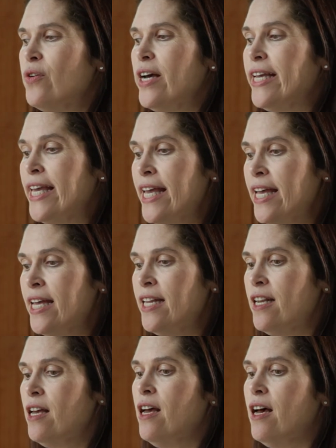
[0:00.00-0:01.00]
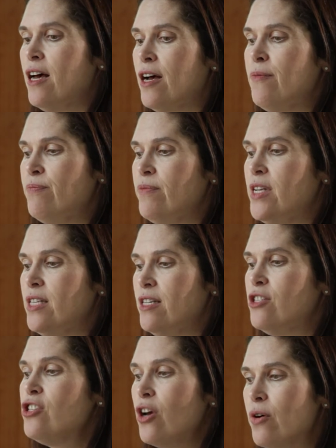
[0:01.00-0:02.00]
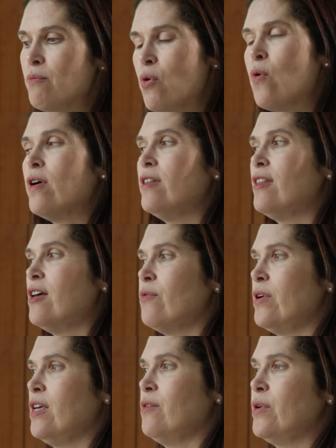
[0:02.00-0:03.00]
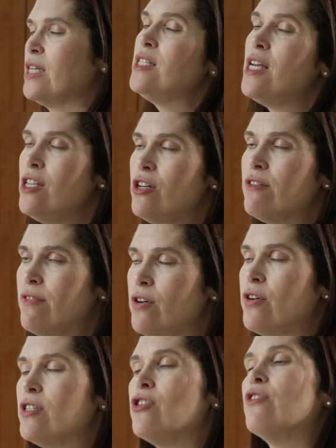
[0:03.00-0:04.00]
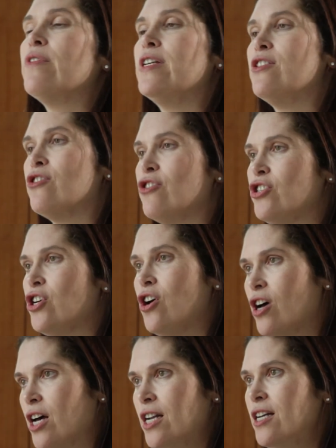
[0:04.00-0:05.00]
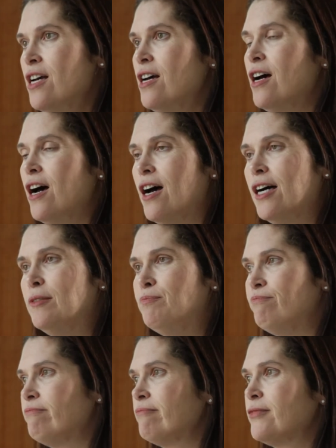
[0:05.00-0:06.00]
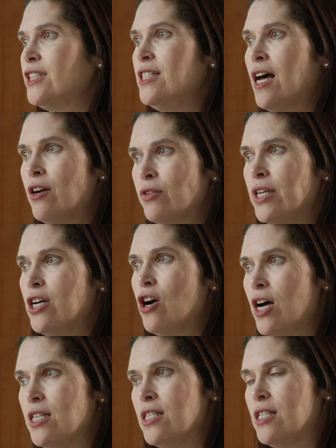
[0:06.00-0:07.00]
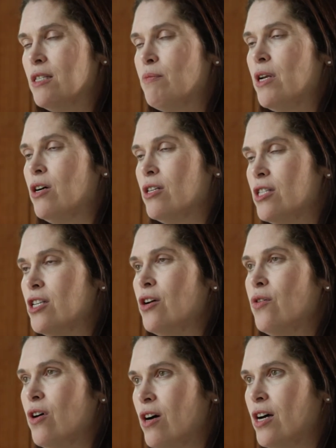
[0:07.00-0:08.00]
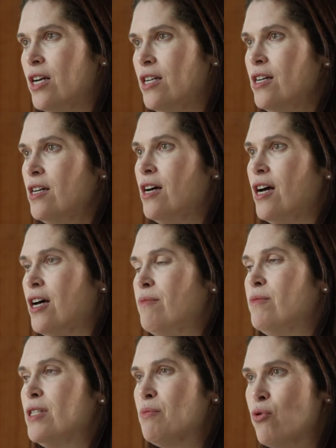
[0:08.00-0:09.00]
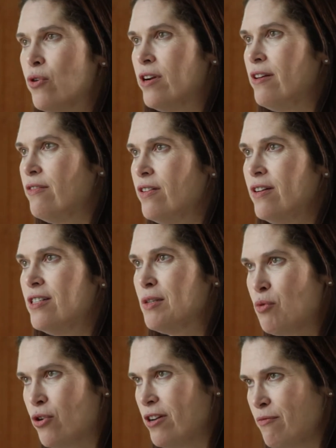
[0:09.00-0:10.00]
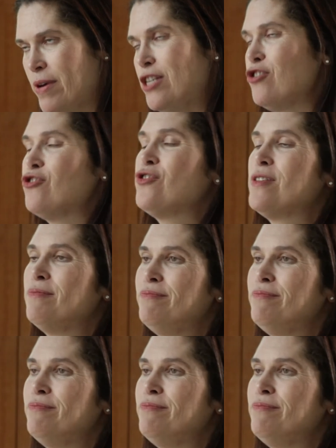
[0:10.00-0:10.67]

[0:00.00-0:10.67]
again, it's so important that we continue to focus our research on not only causes, but also on supportive measures.